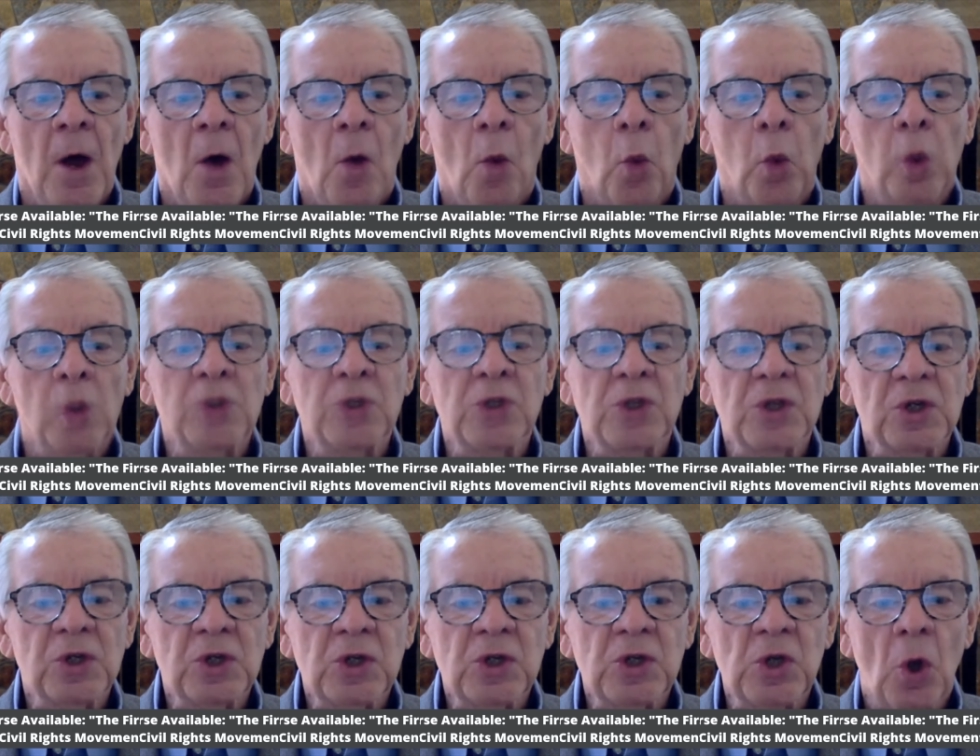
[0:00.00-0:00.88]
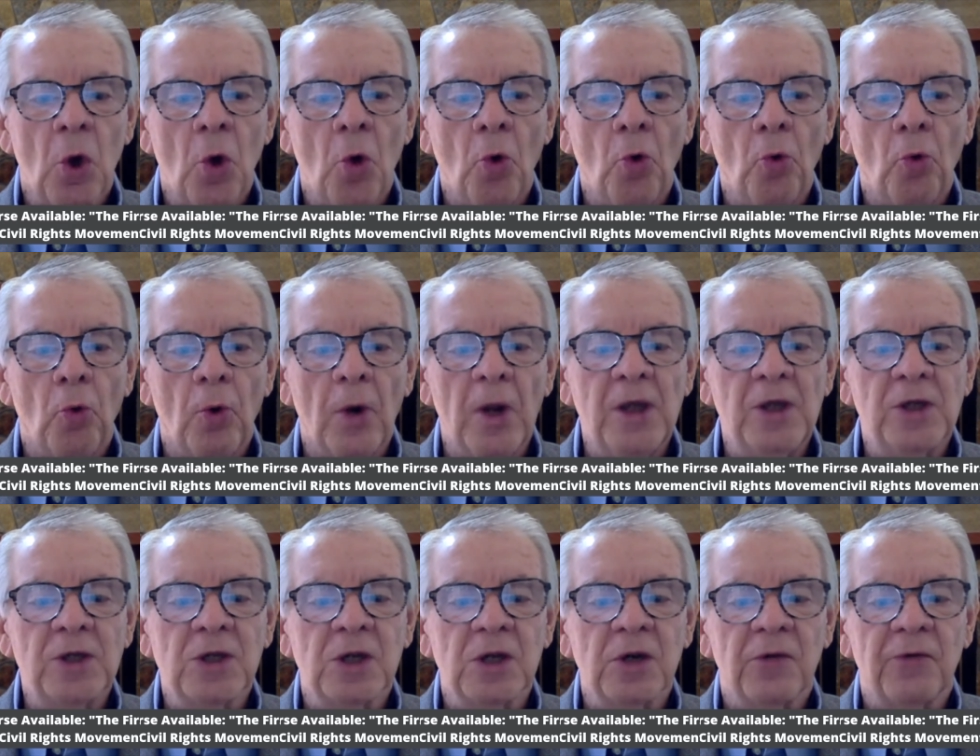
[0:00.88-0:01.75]
was the sole
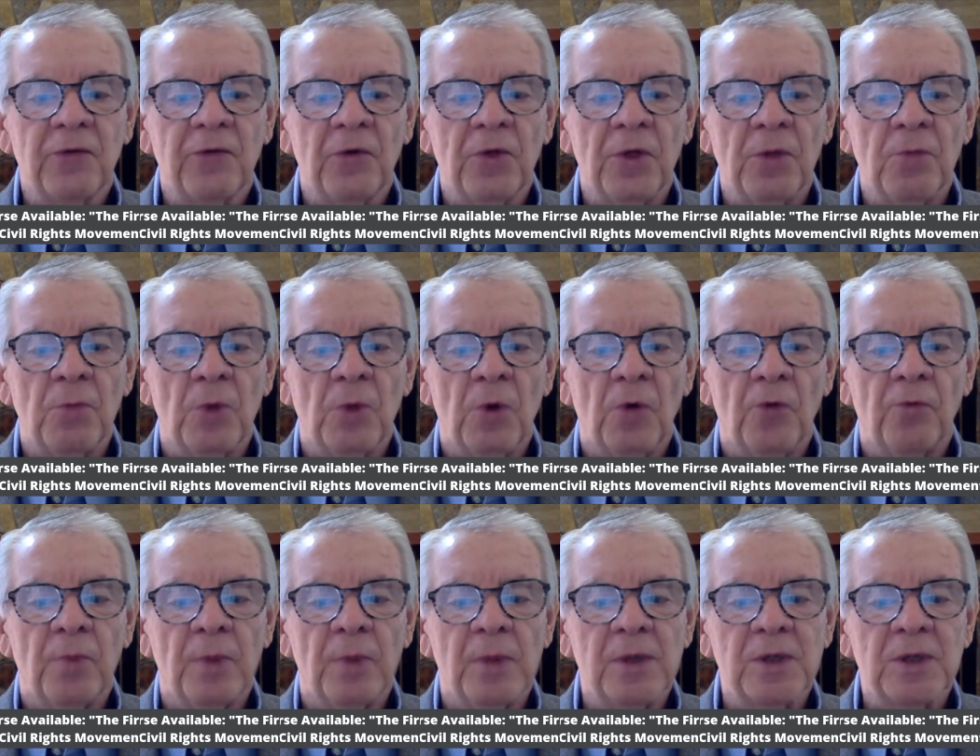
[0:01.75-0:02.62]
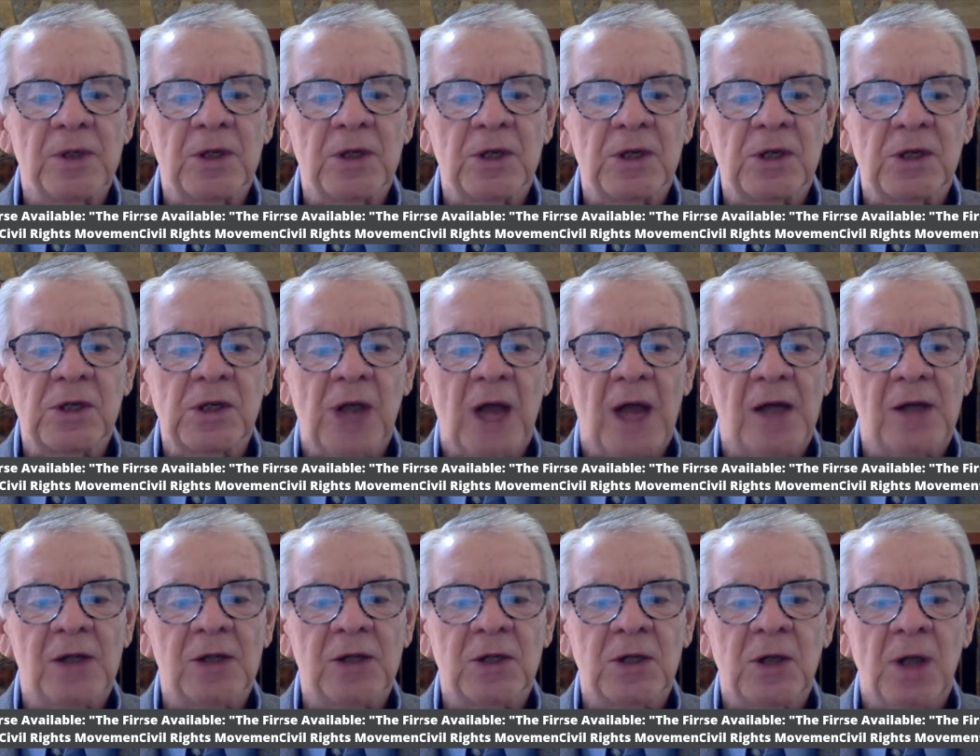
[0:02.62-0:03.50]
reason for the movement's
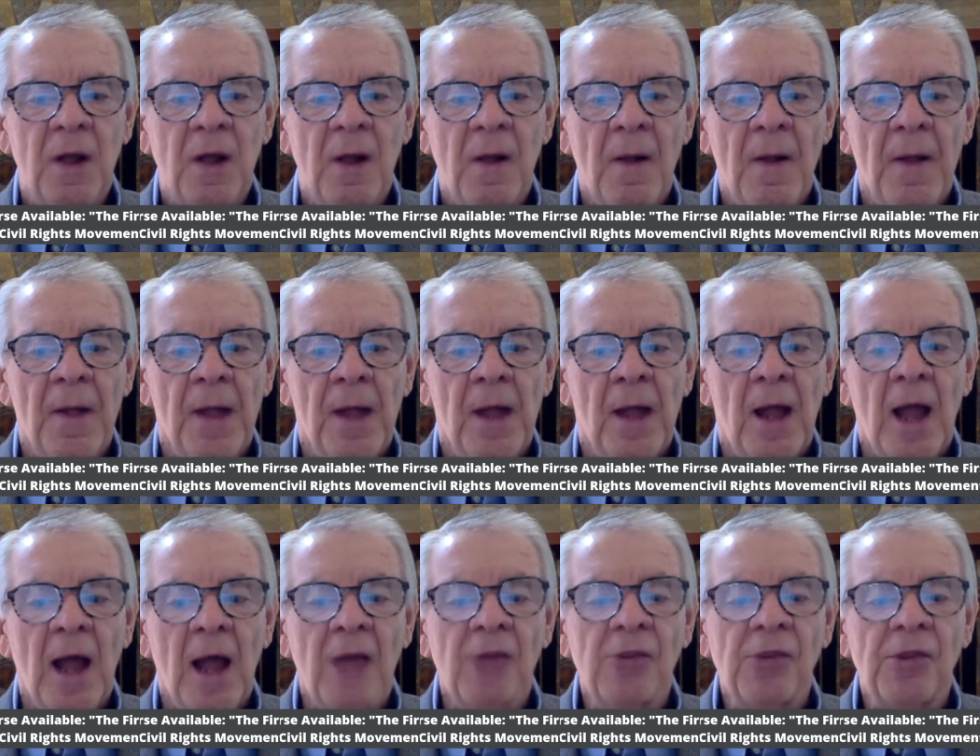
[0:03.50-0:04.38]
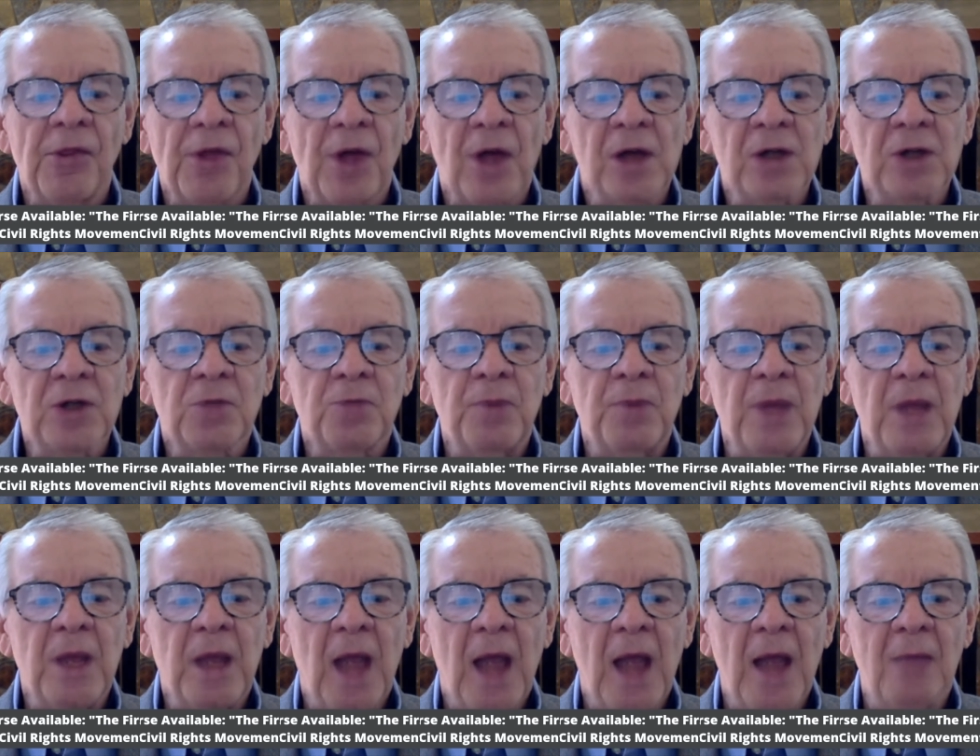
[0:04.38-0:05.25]
success, and thus
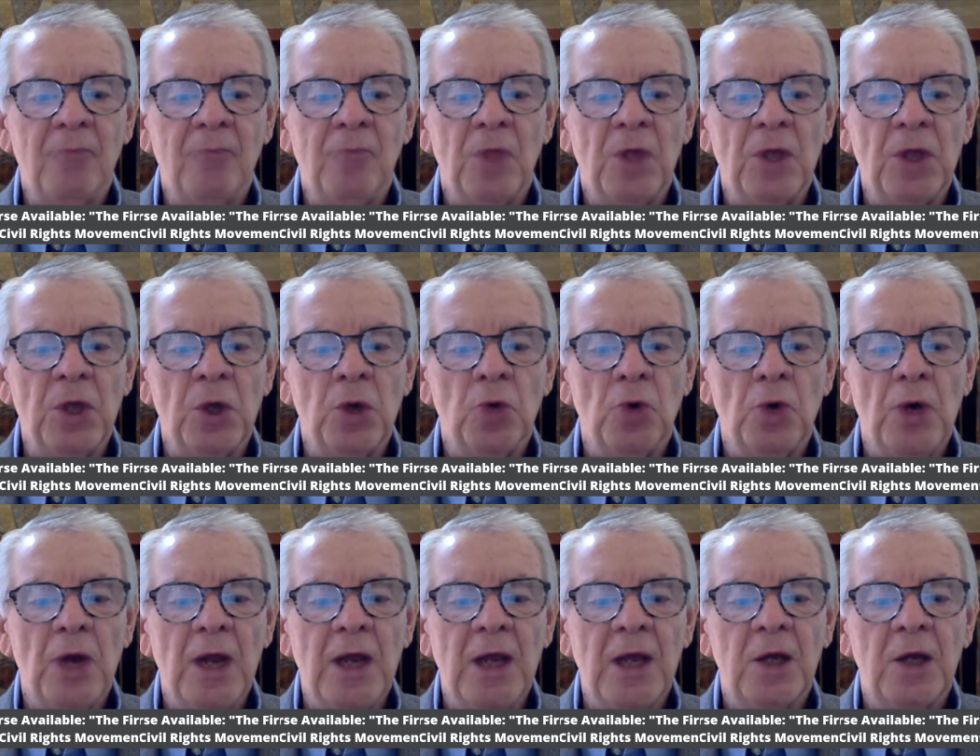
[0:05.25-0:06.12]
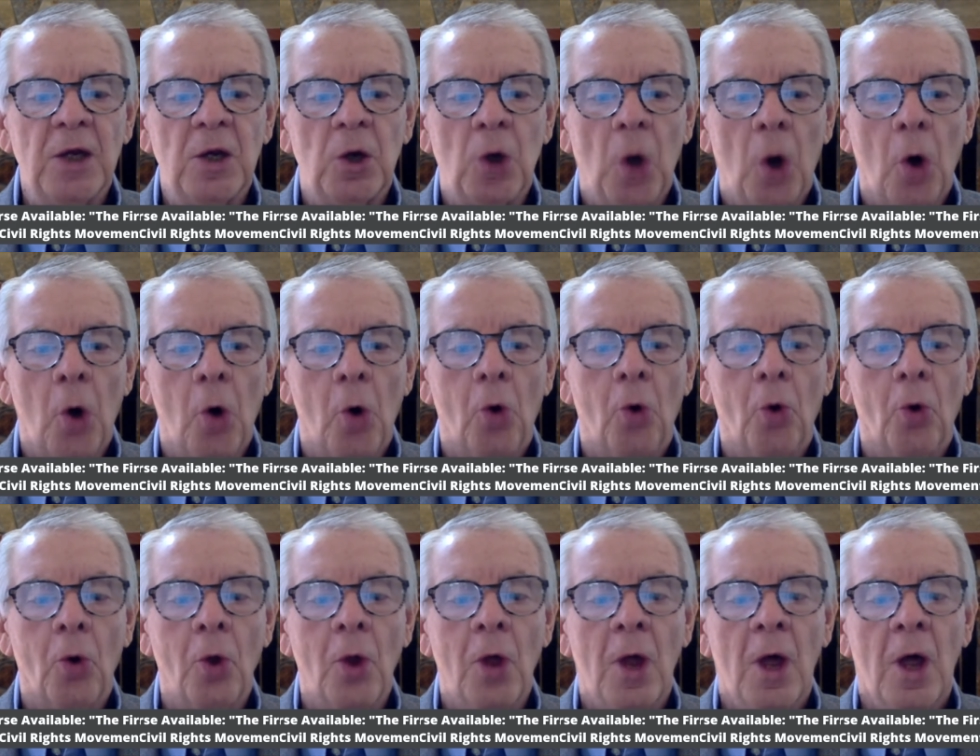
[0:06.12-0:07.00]
became the unique
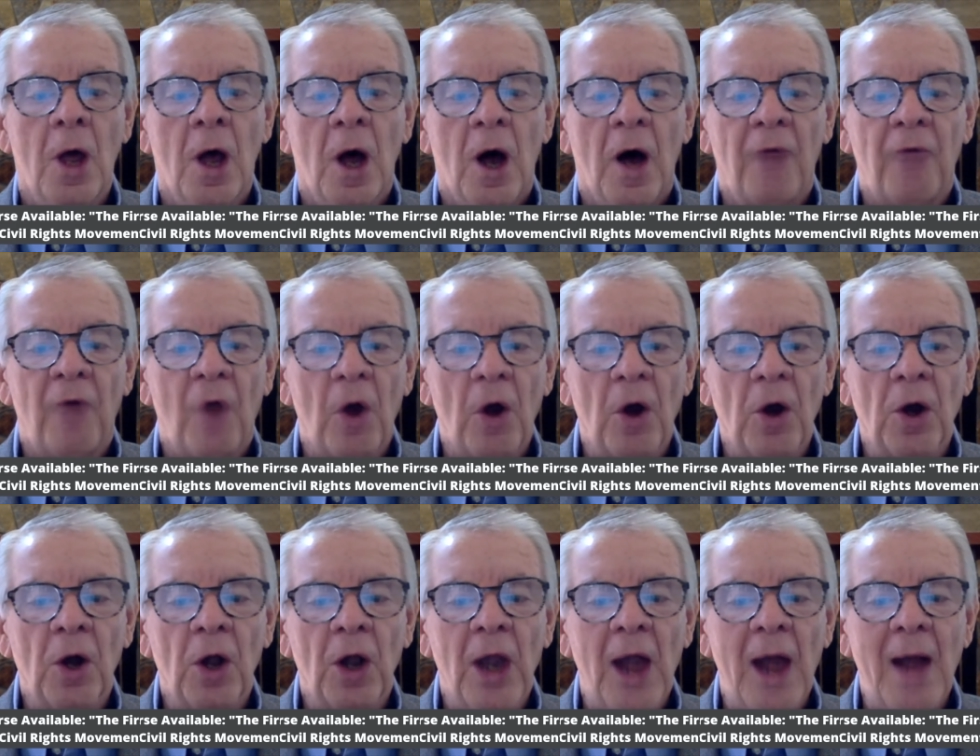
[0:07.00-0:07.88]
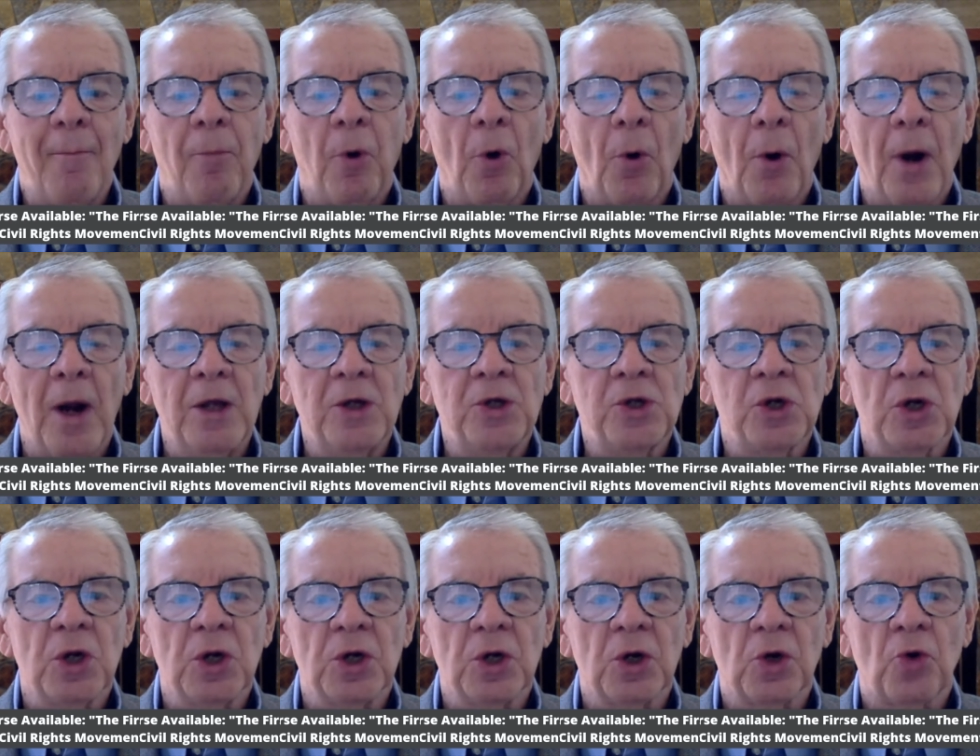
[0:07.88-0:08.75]
goal of our
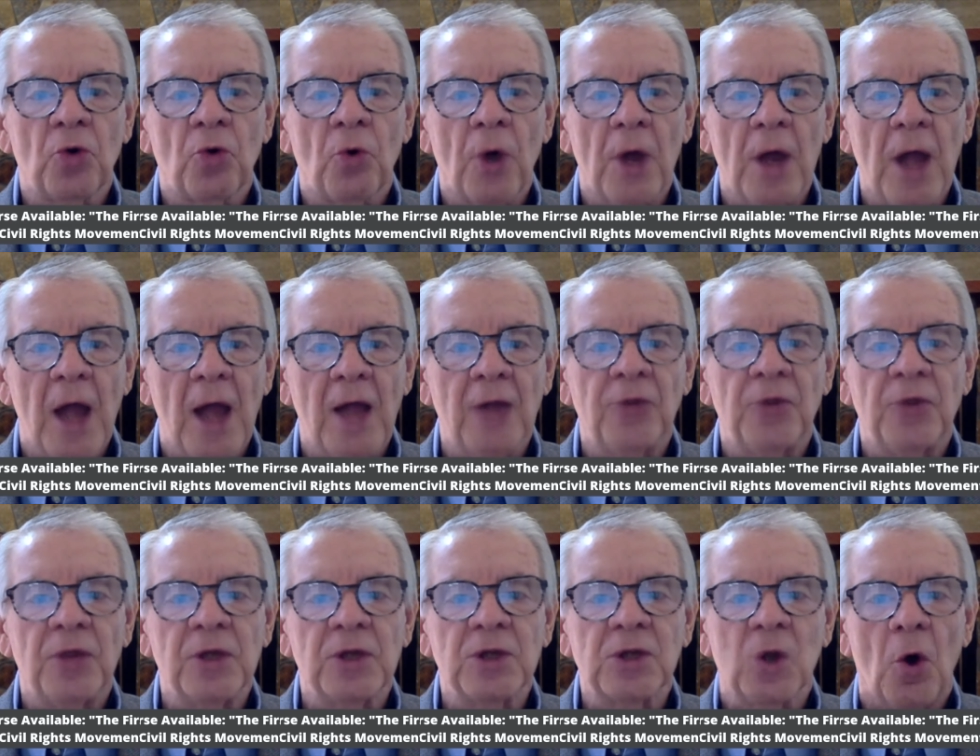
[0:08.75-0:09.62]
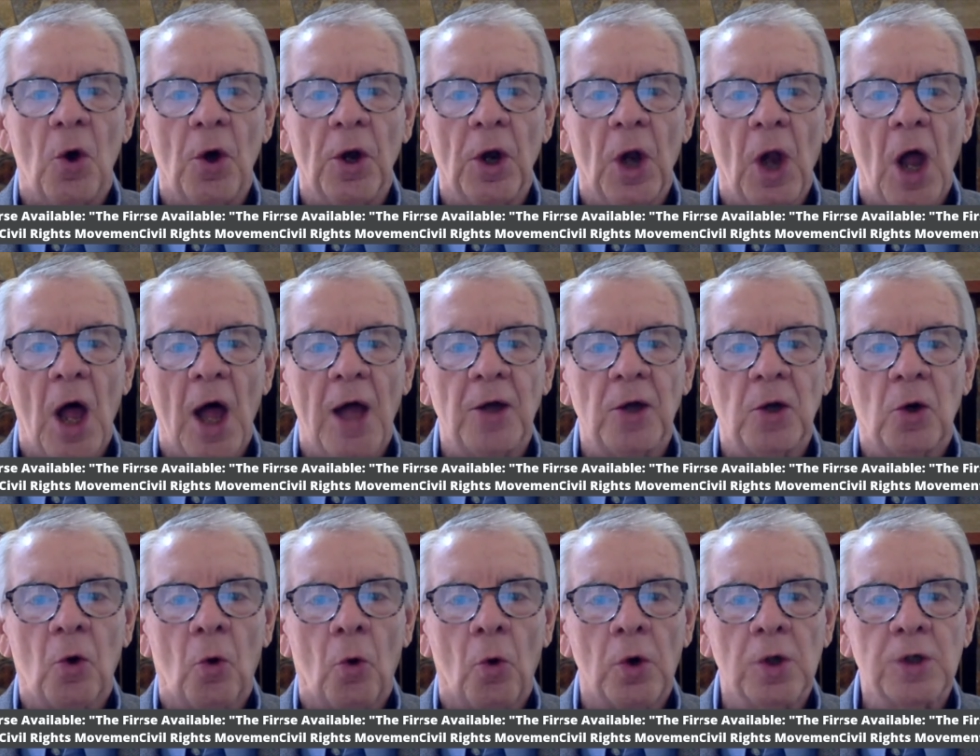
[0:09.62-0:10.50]
collaboration to create this online
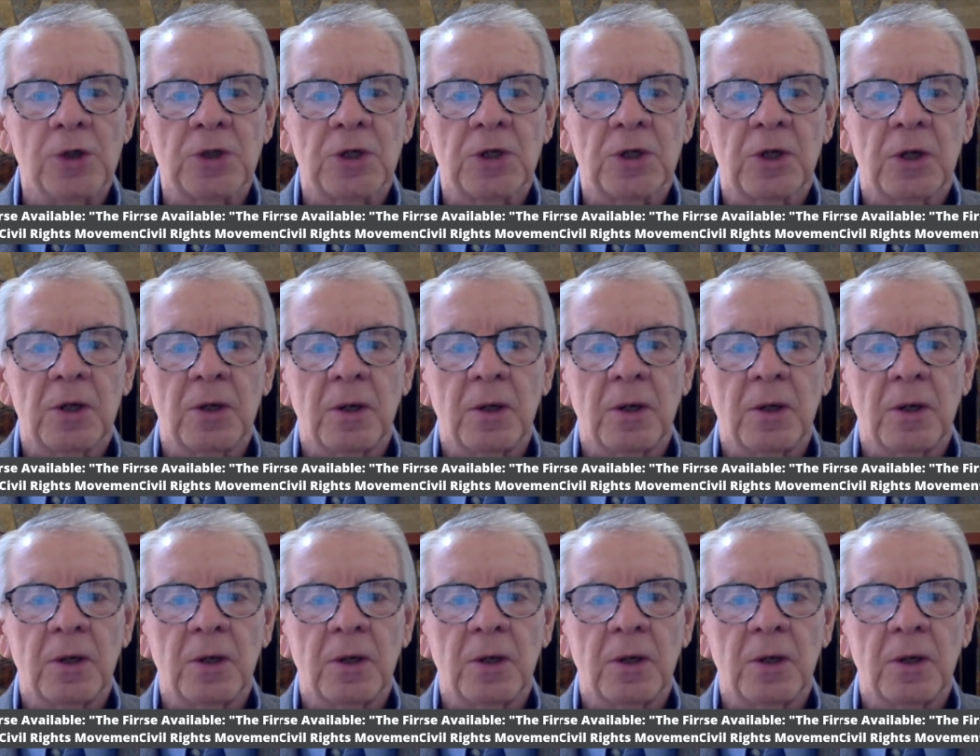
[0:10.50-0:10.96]
course.